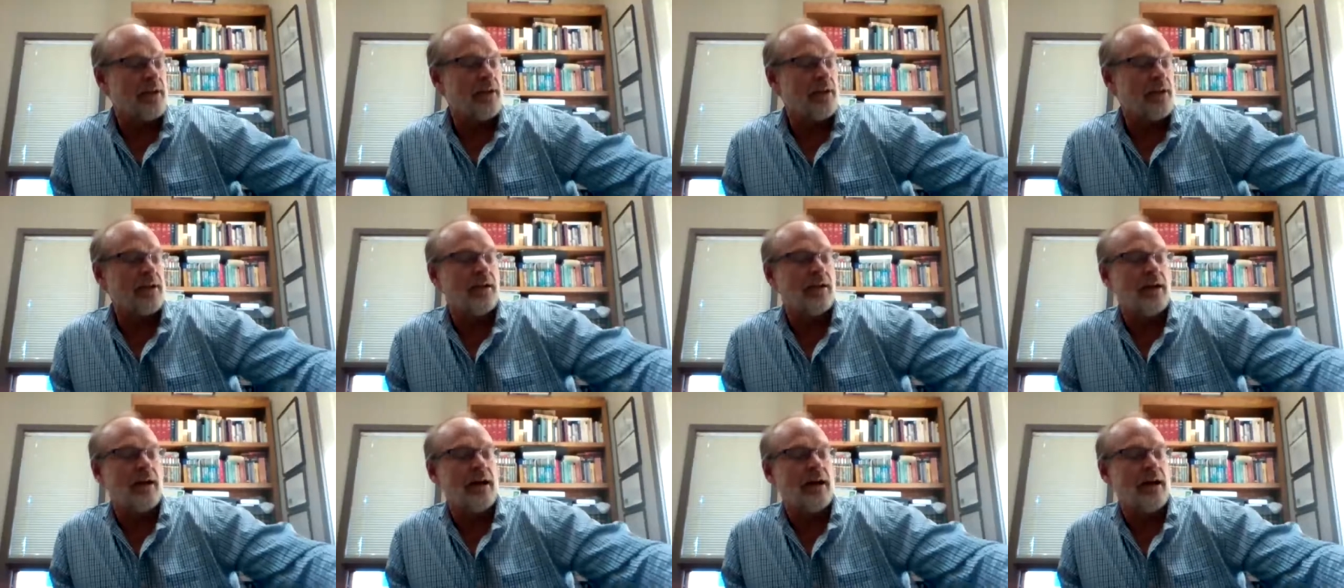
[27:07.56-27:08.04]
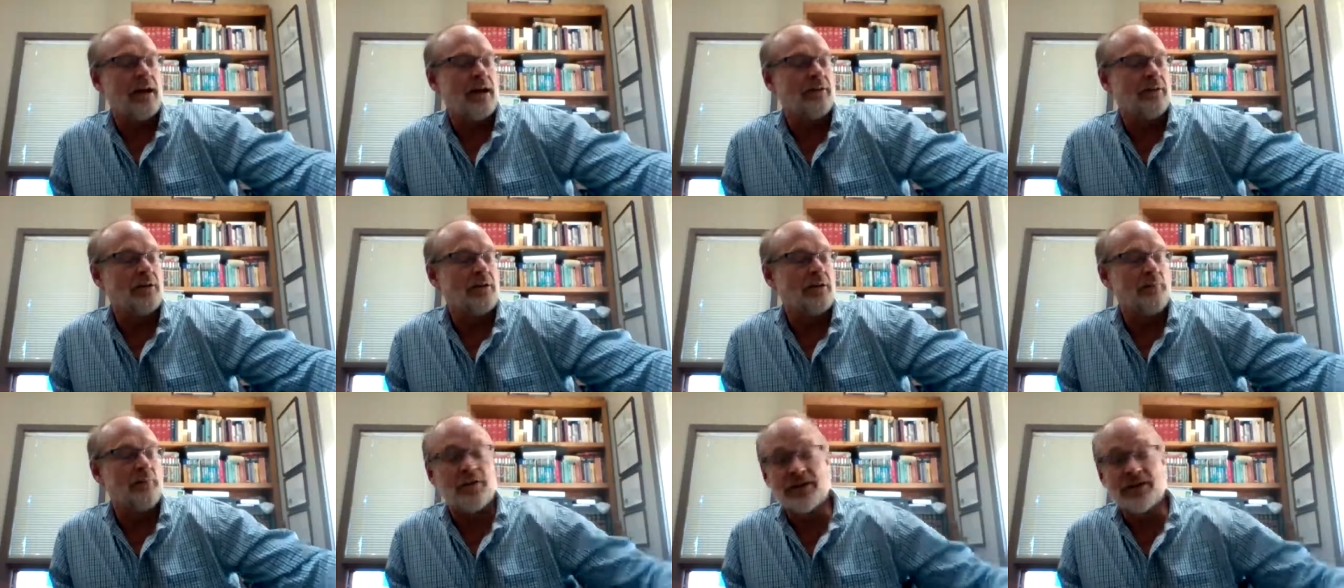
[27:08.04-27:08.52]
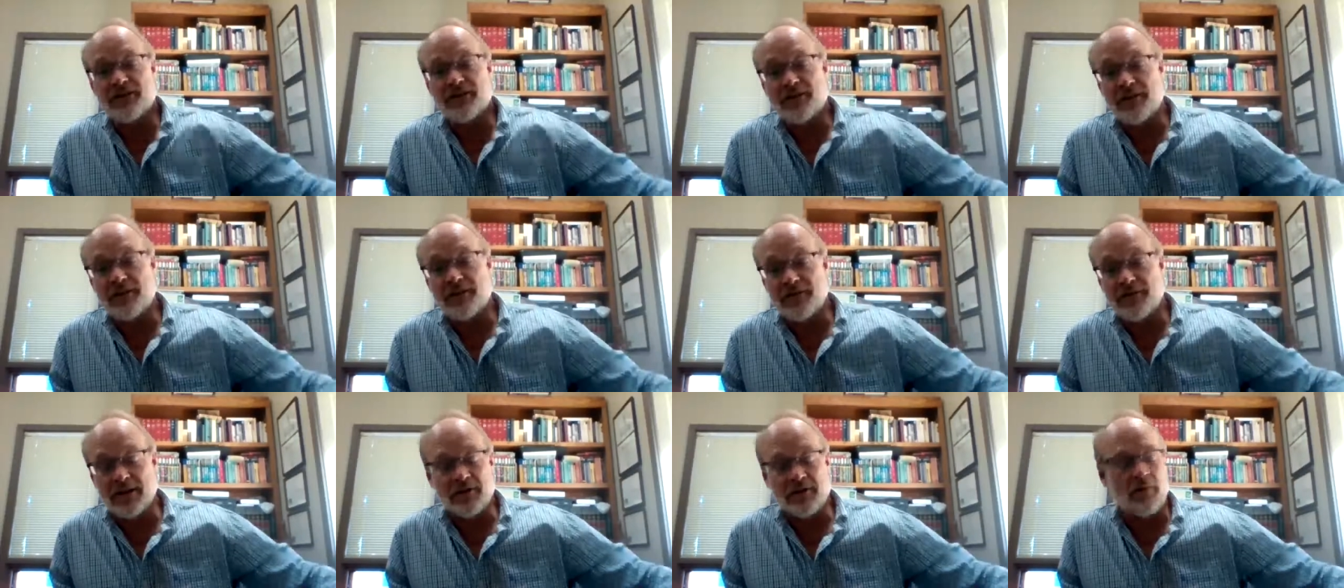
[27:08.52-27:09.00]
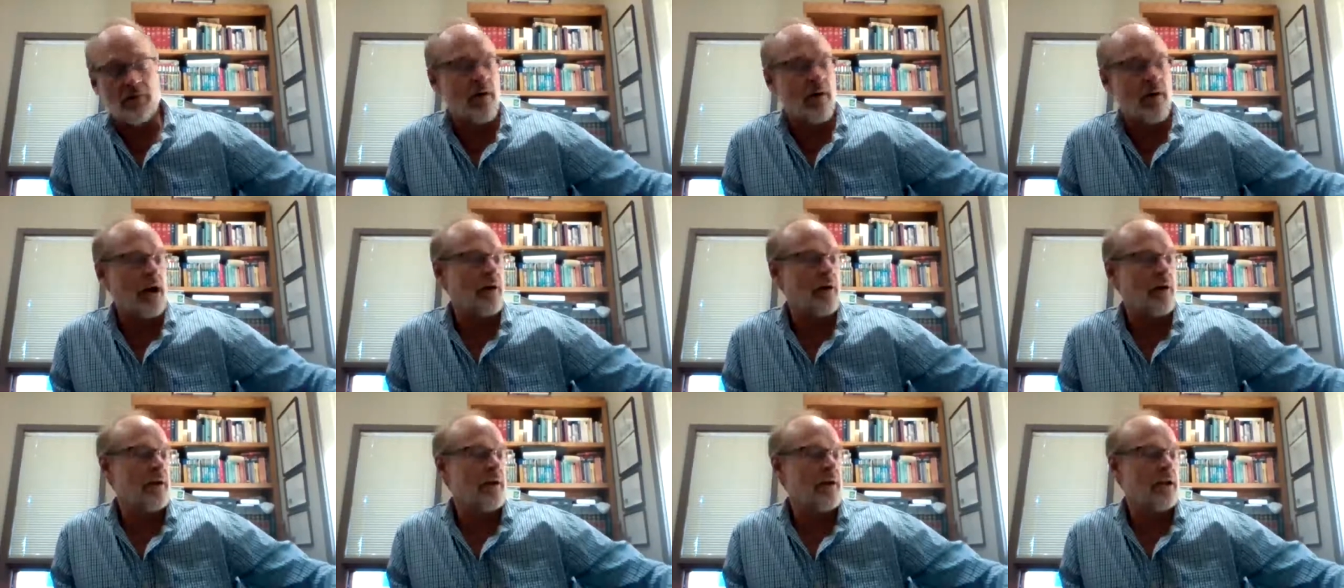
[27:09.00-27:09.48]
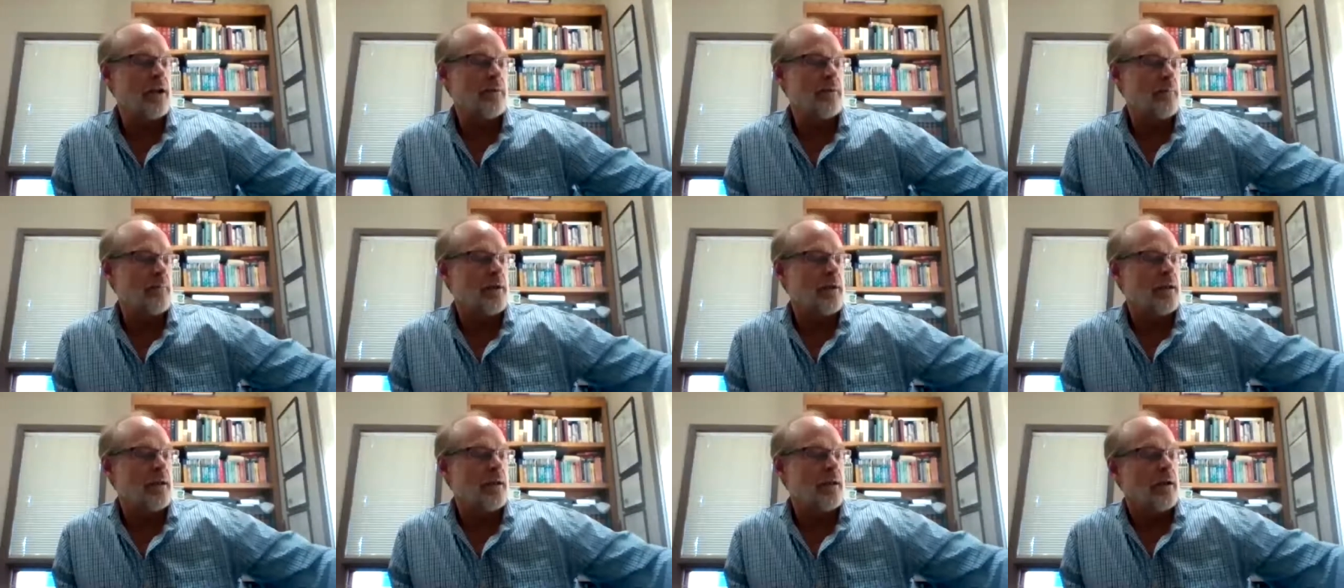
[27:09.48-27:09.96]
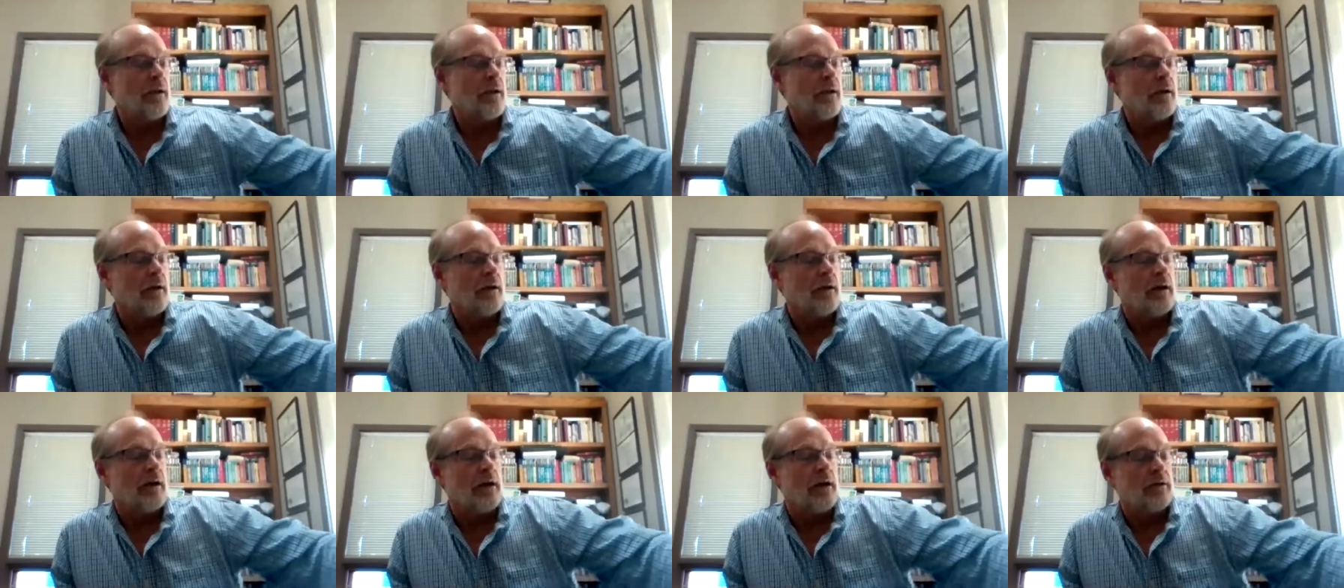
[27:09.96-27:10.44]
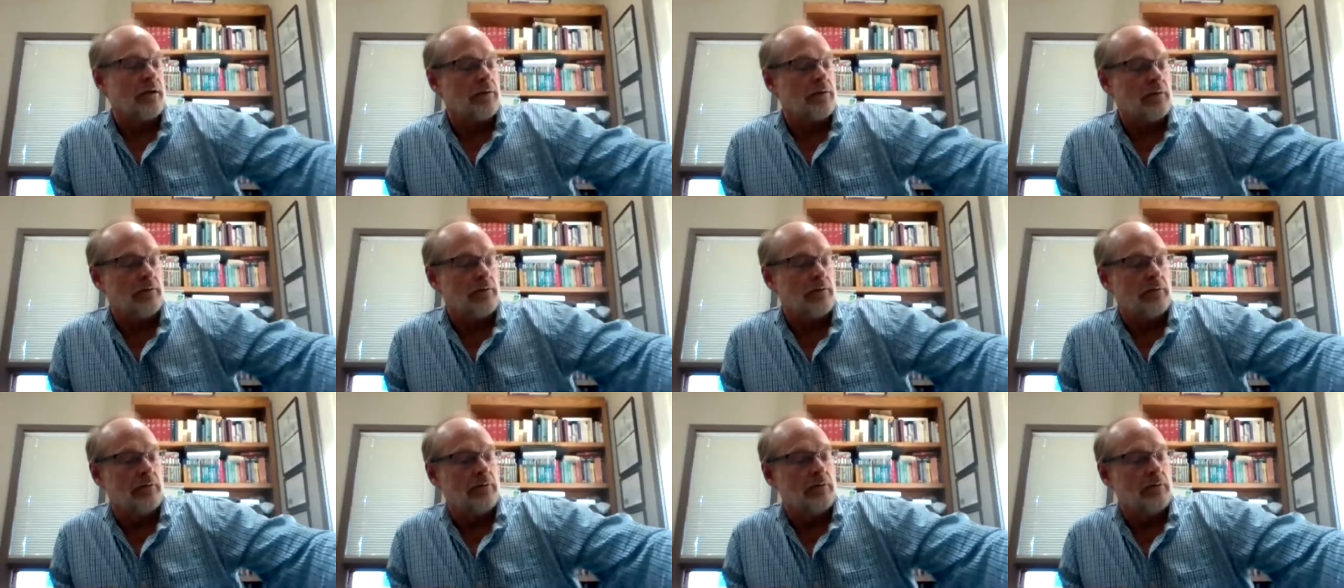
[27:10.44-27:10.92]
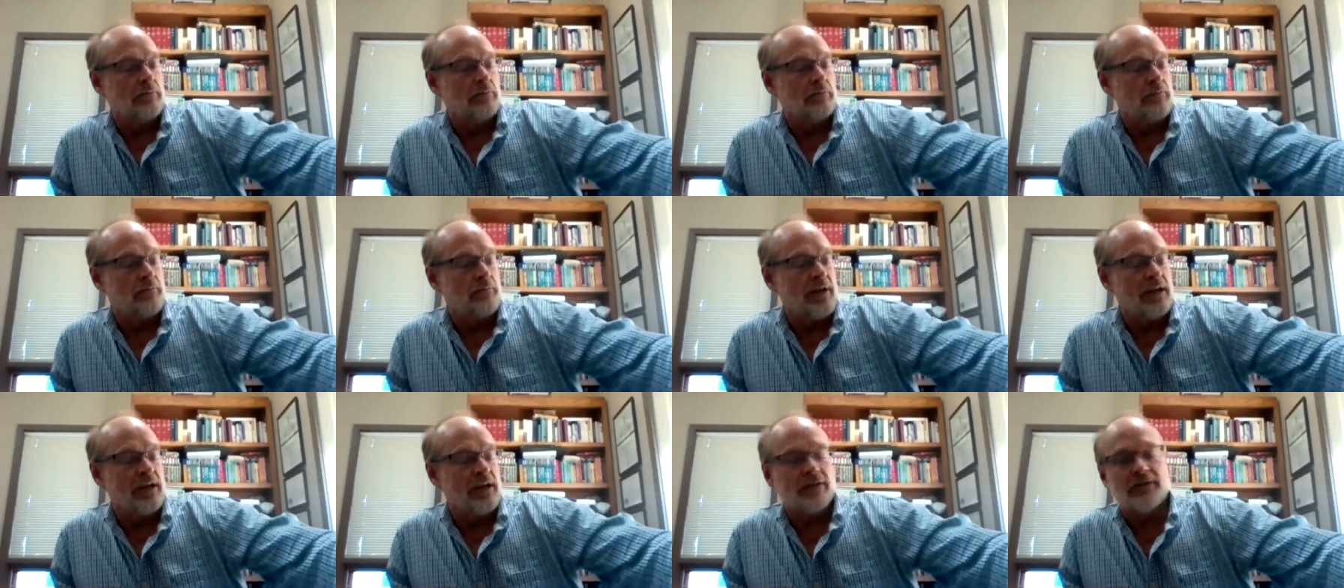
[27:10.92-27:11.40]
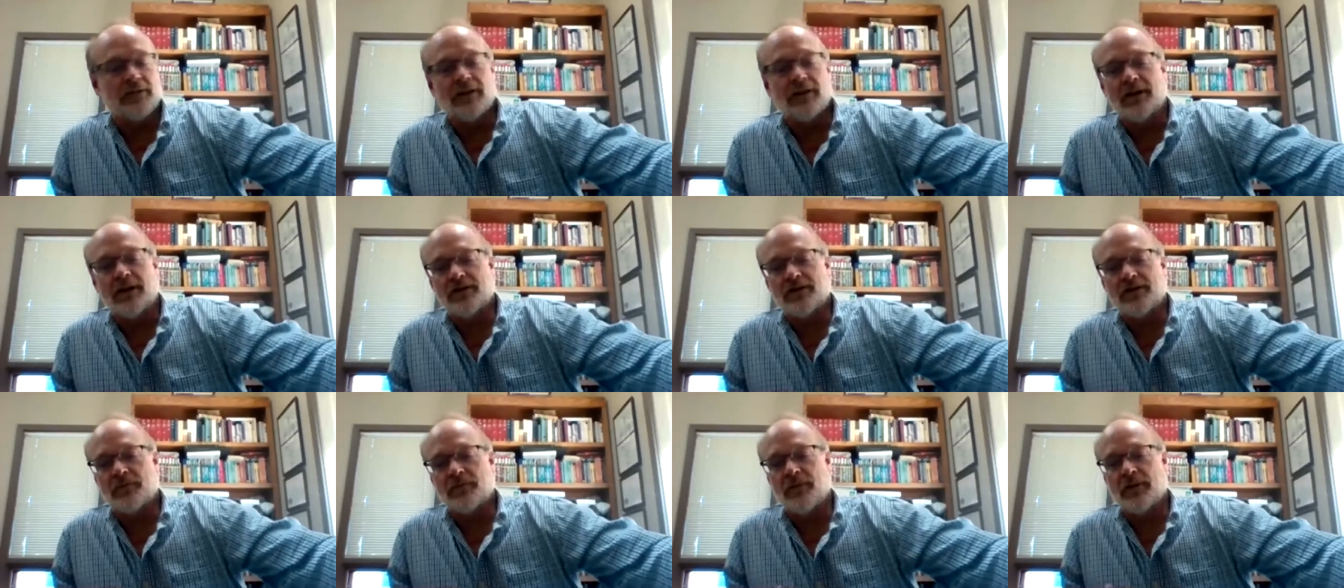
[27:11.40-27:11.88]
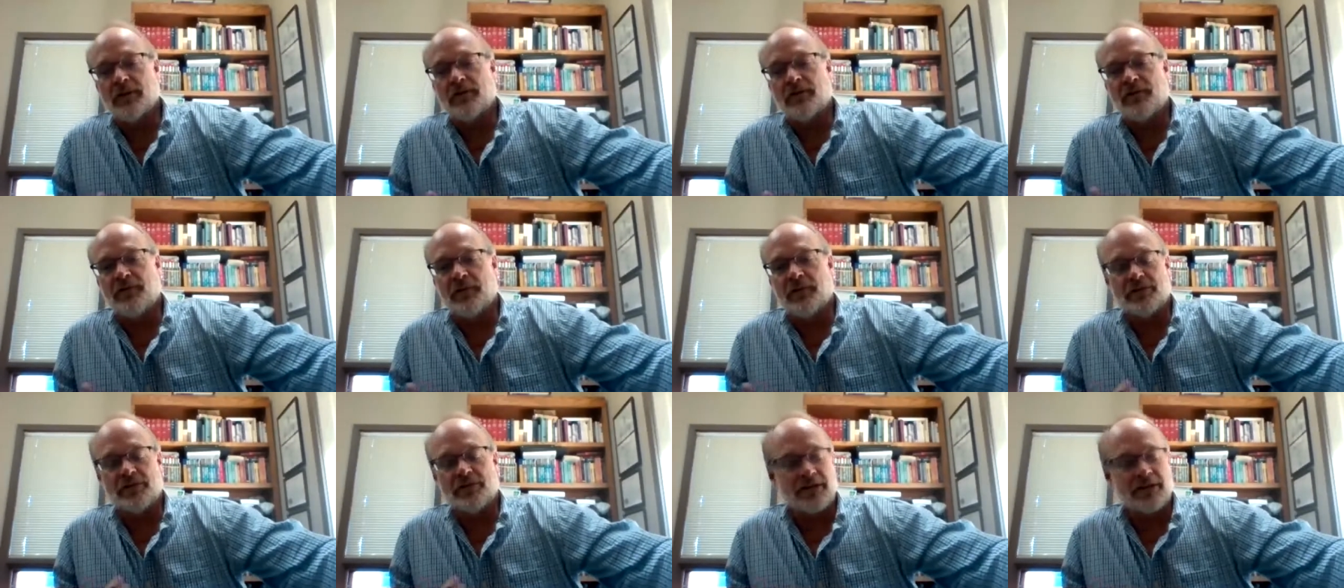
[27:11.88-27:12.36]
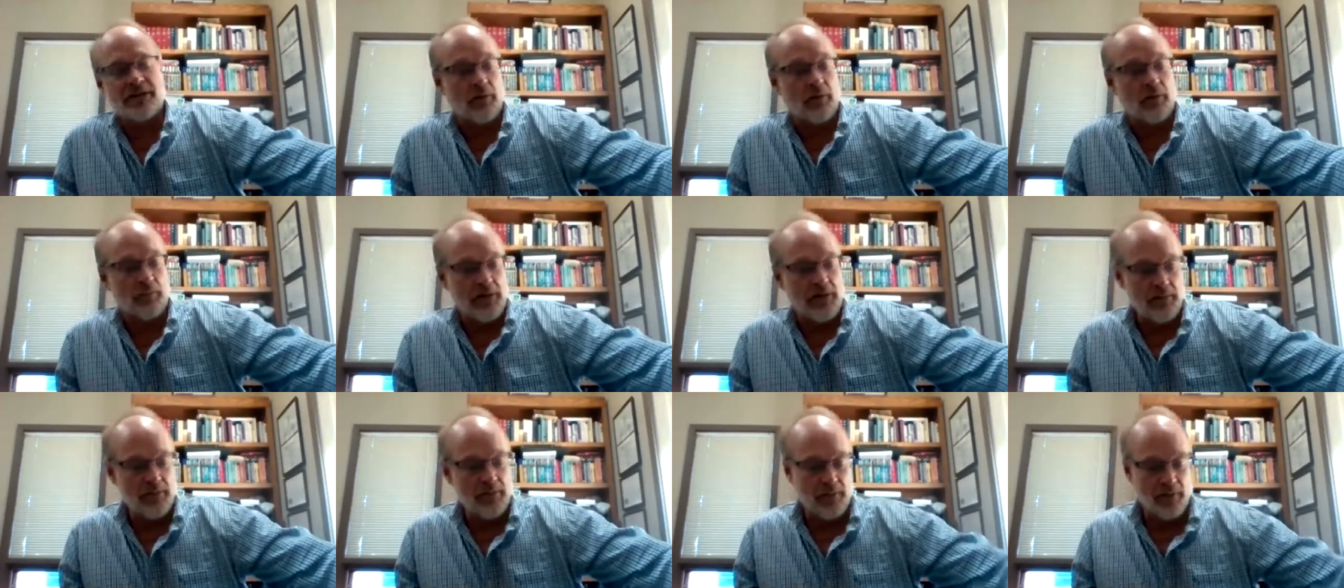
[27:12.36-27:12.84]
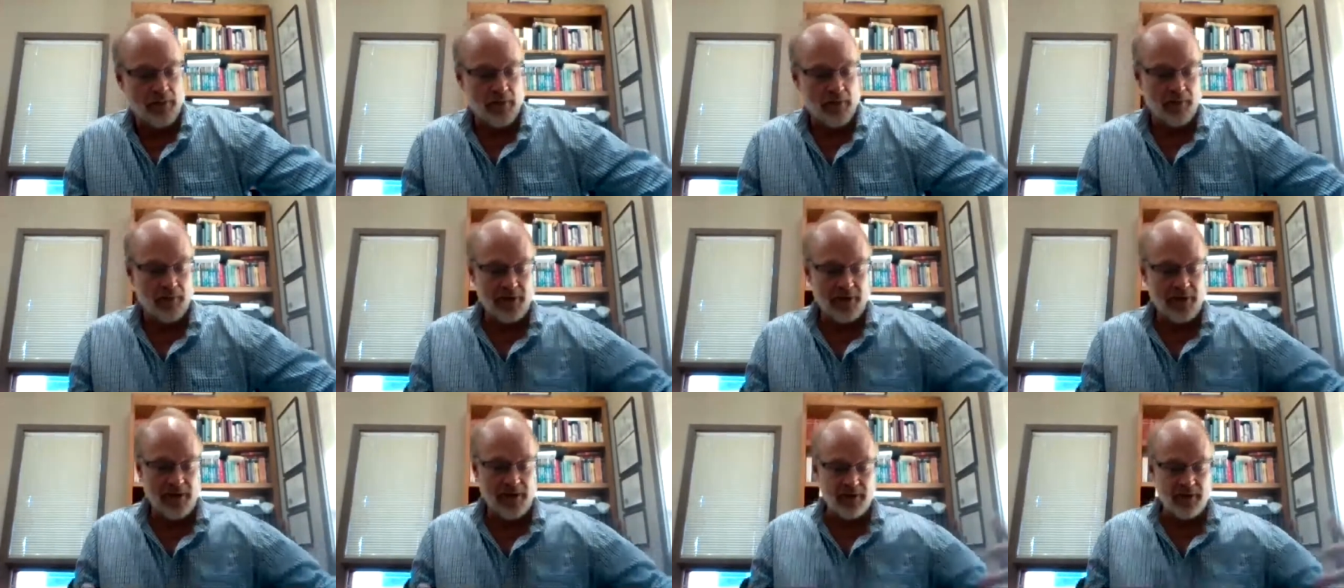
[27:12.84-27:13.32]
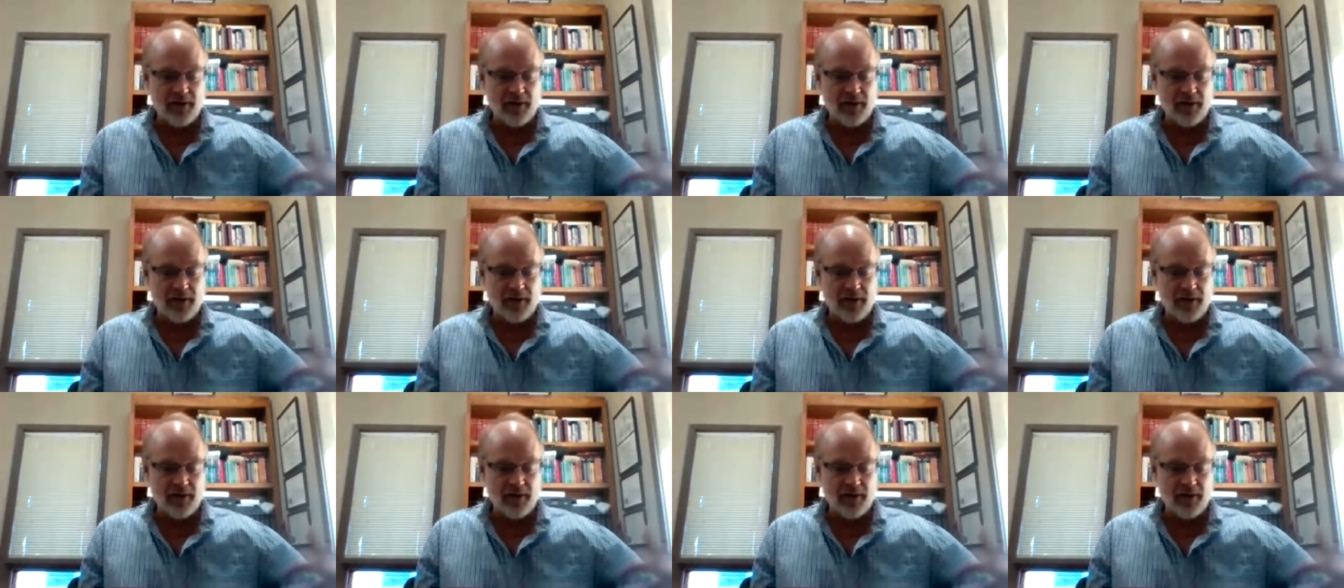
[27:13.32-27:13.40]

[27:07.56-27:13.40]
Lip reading: and appreciative inquiry to be in touch with first our people within the